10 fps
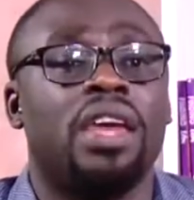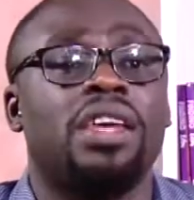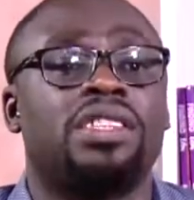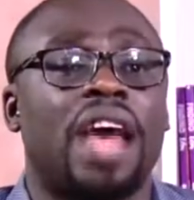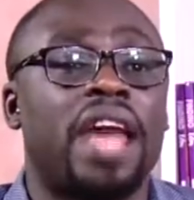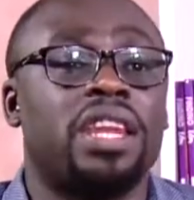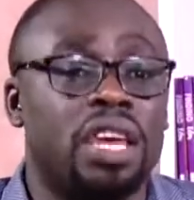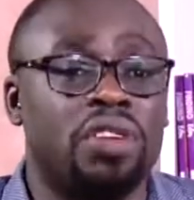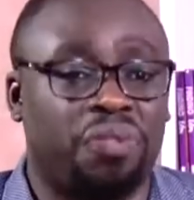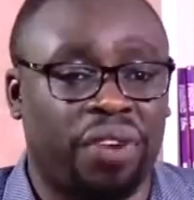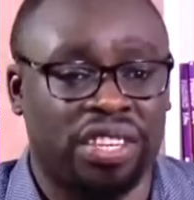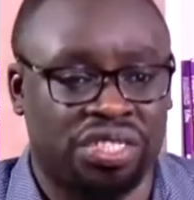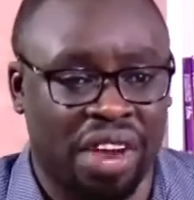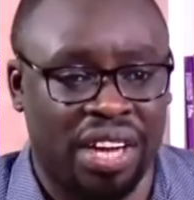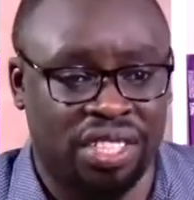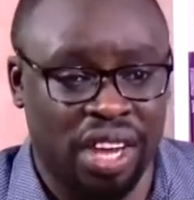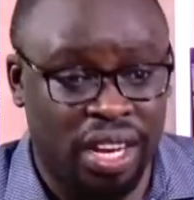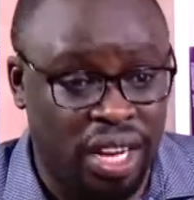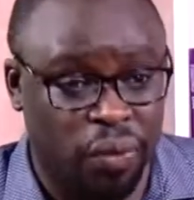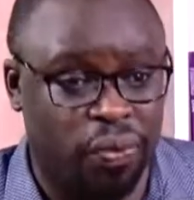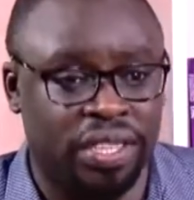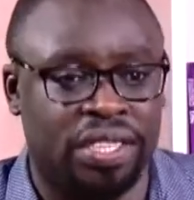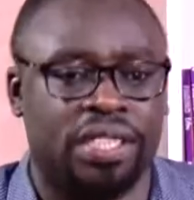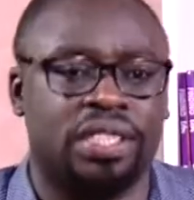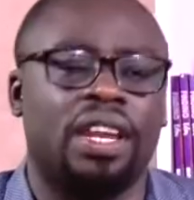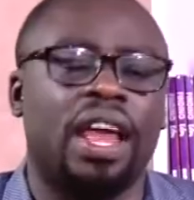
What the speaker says: is an infrastructure deficit. In